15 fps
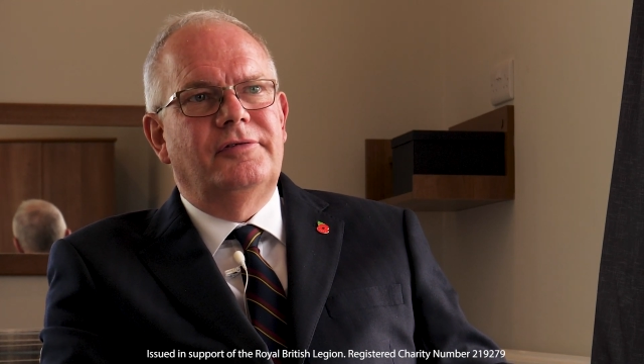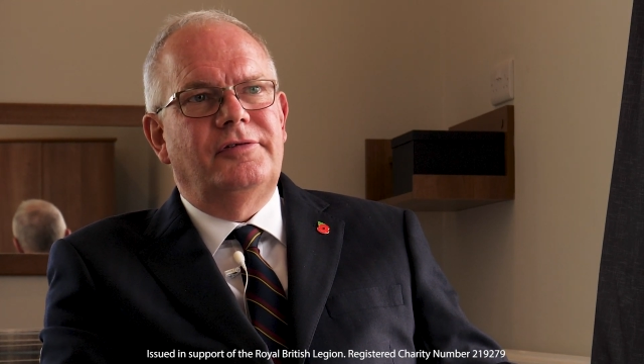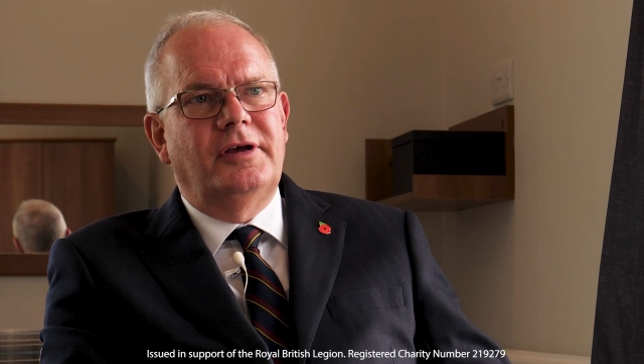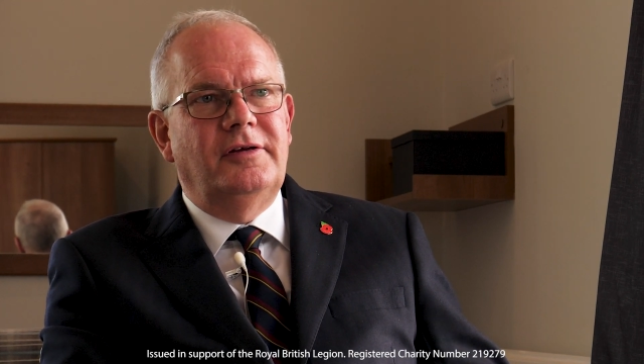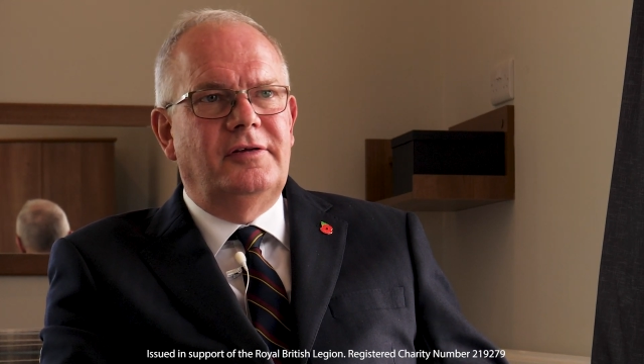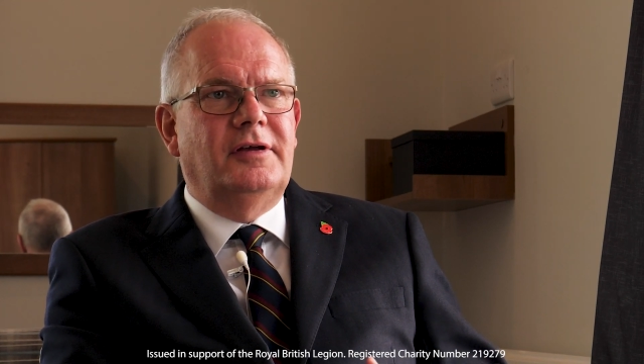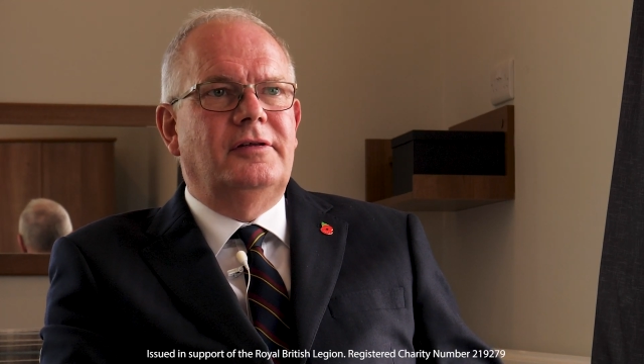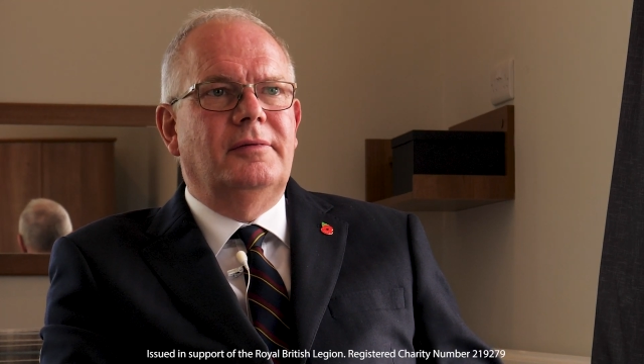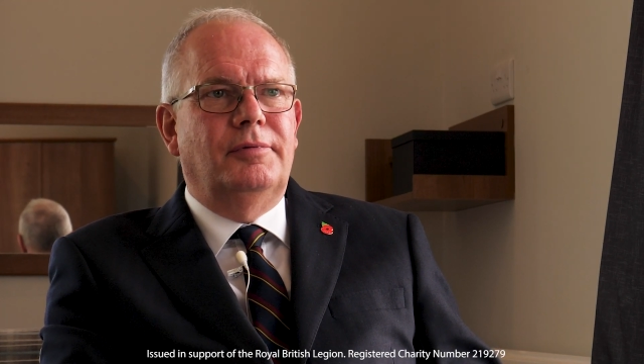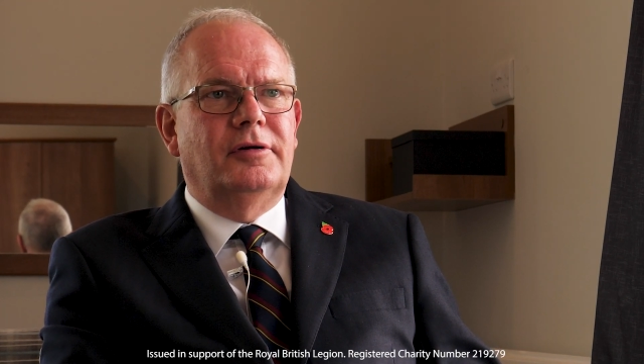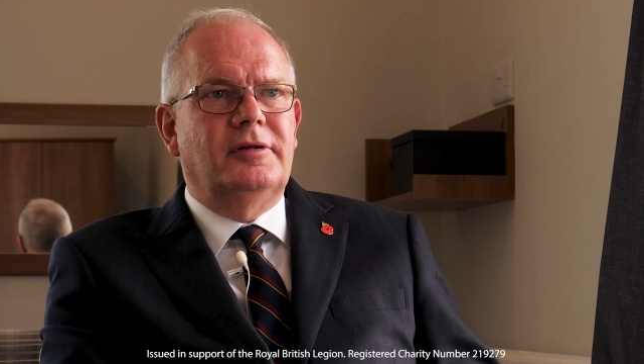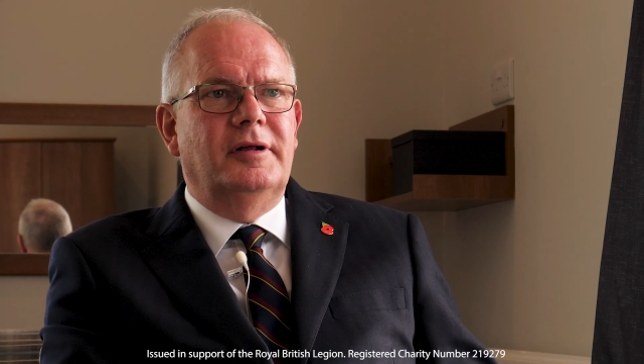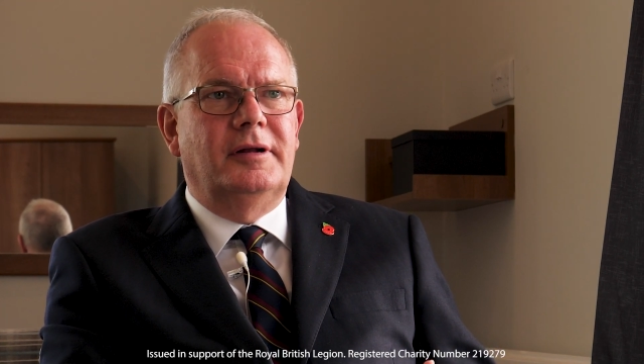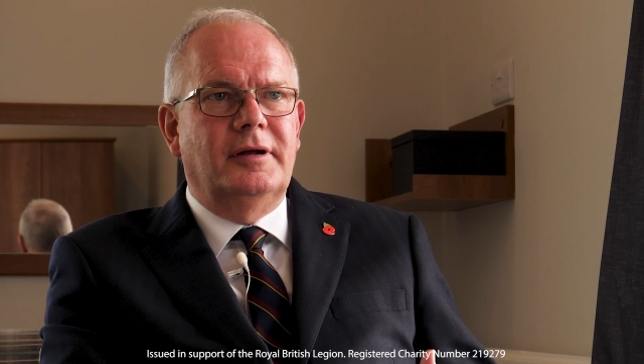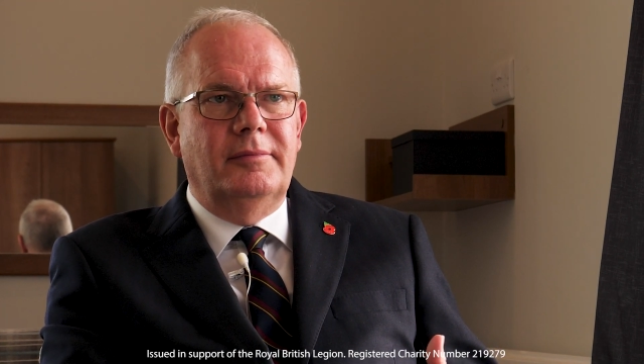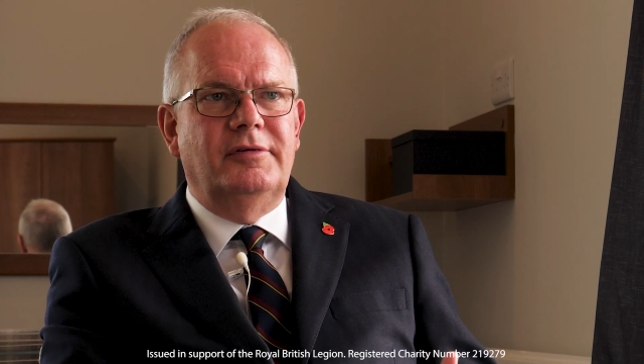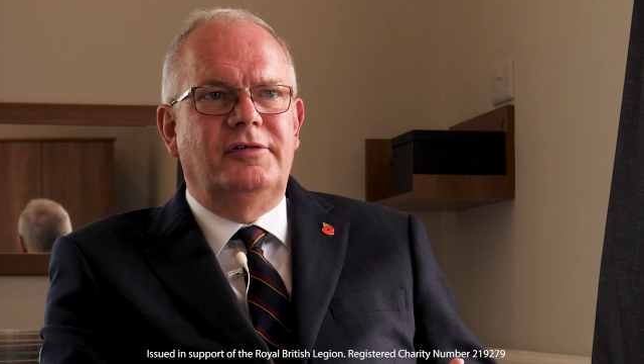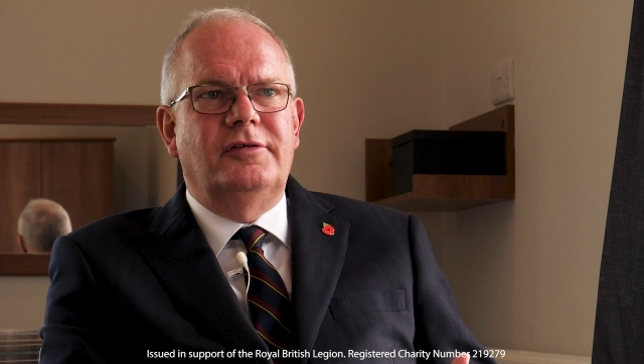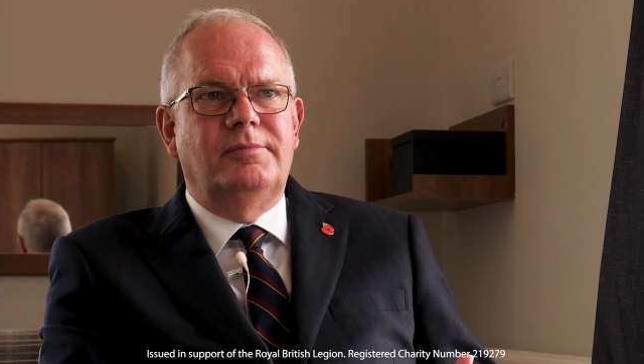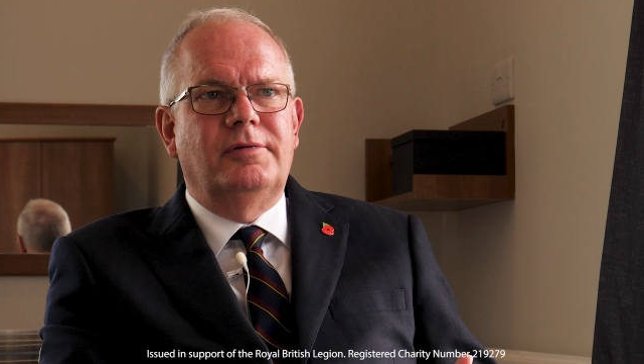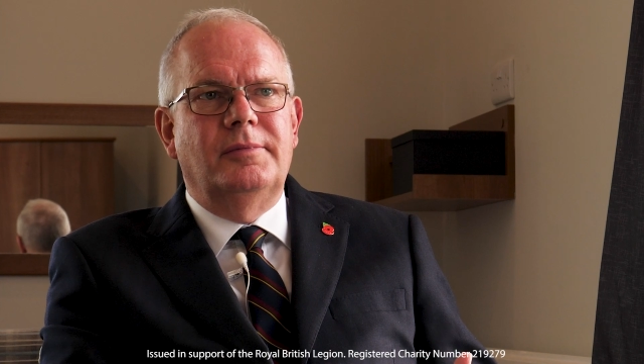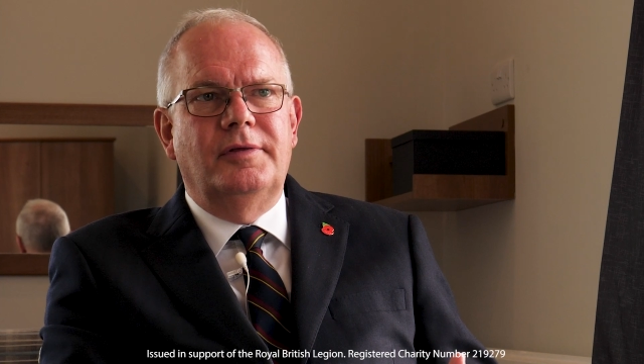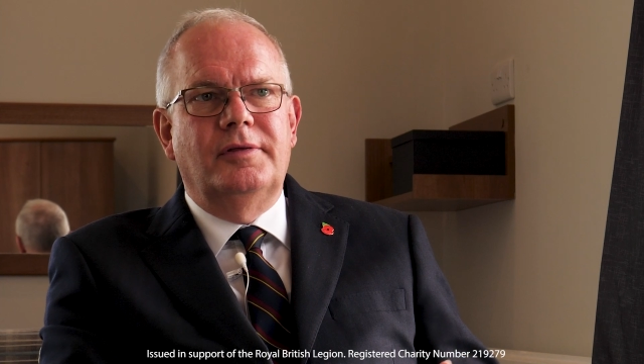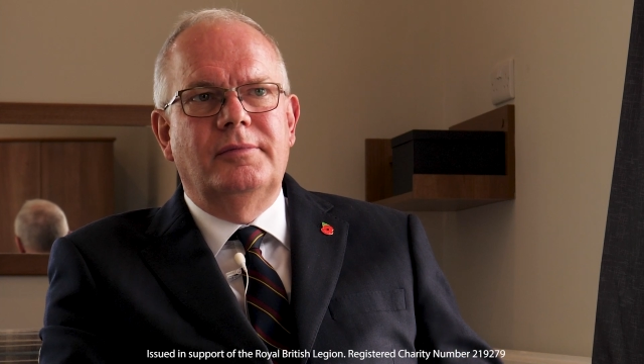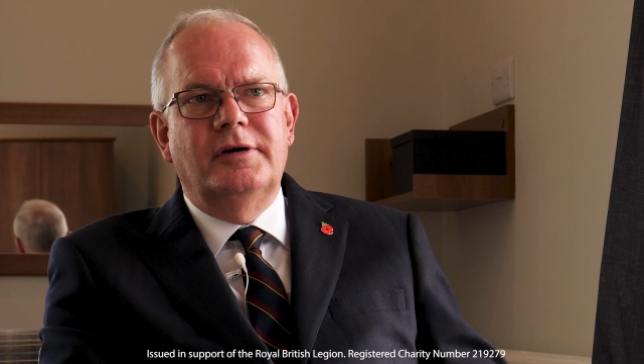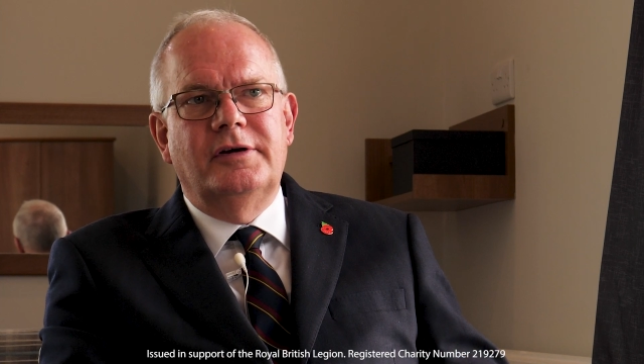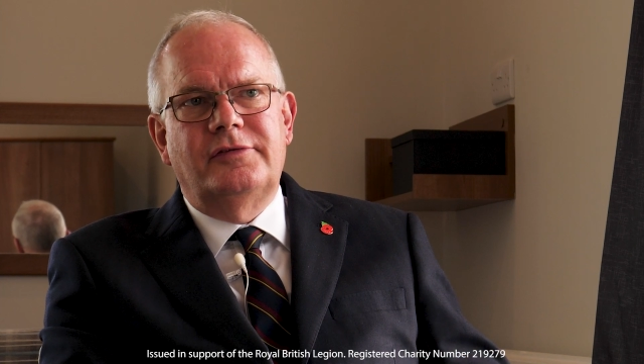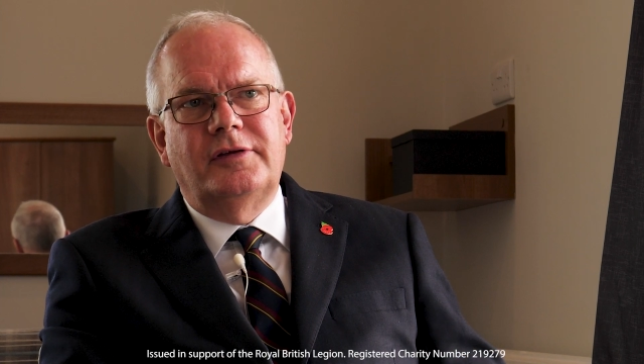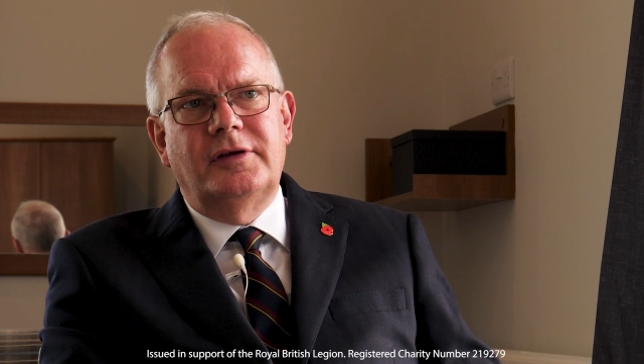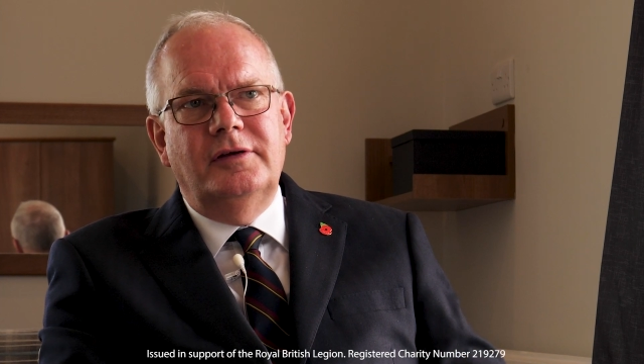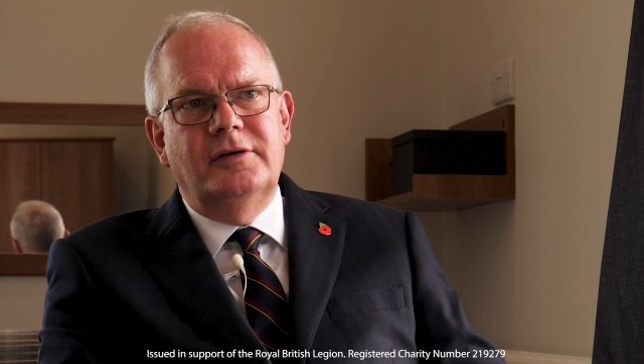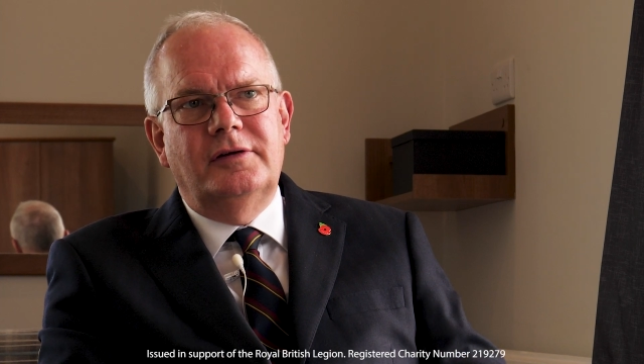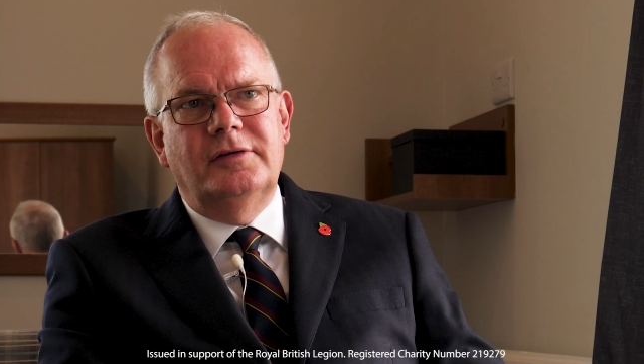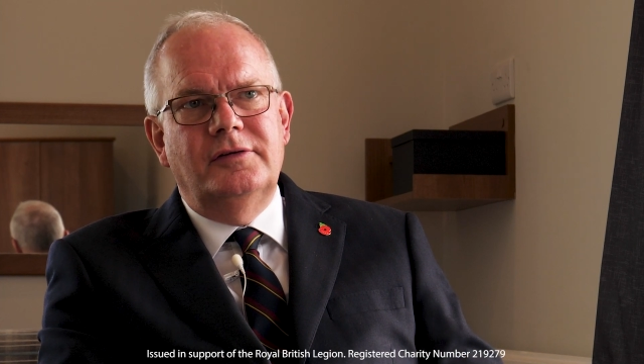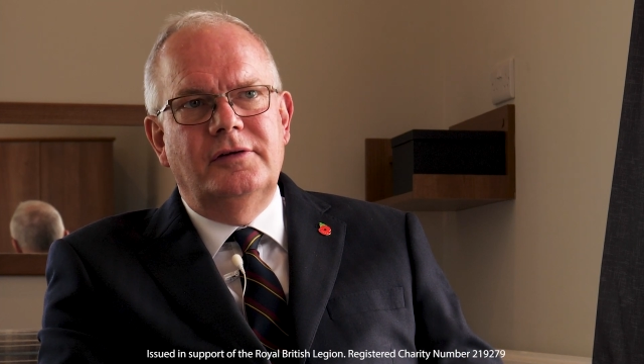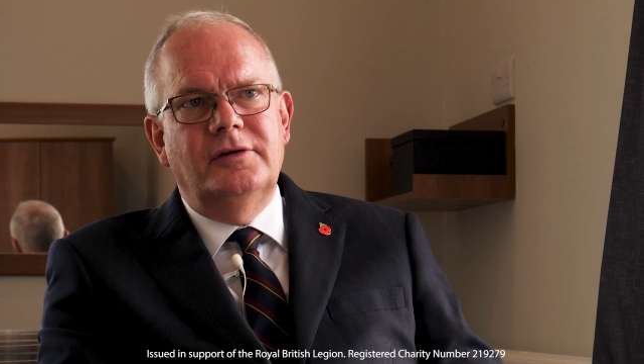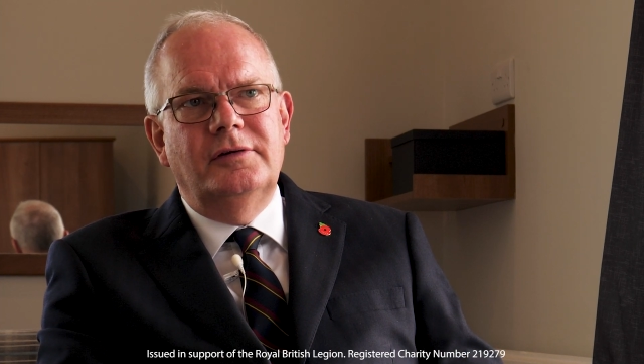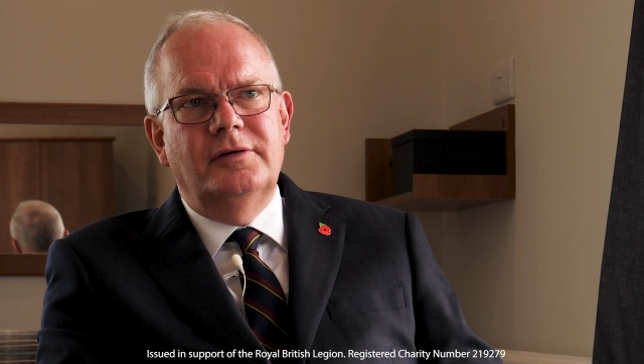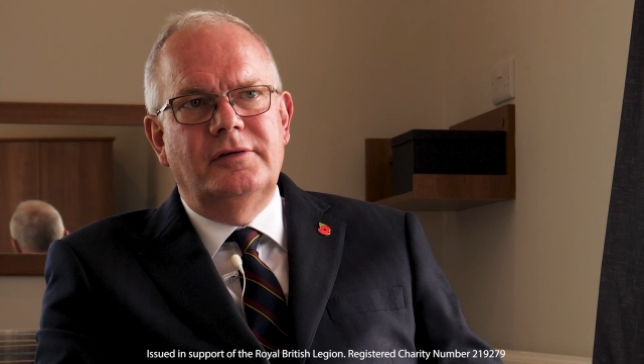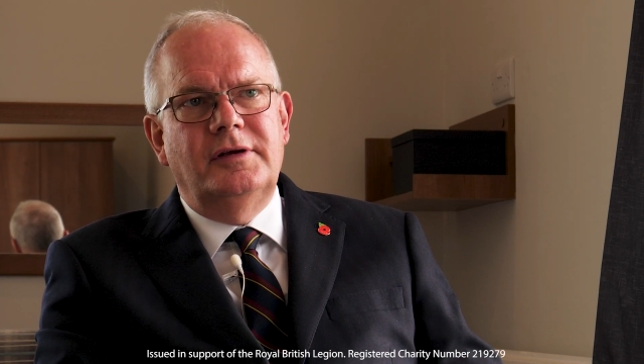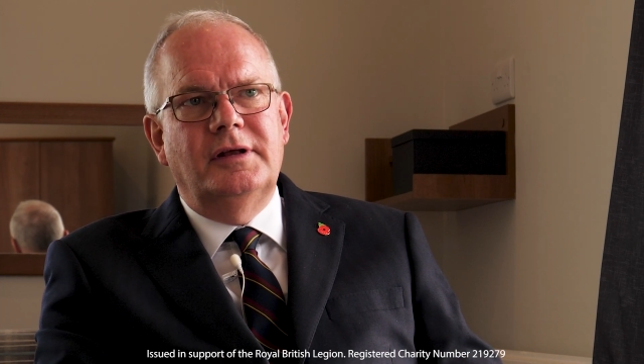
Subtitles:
So you tend to bottle it up, which is probably the worst thing you can do.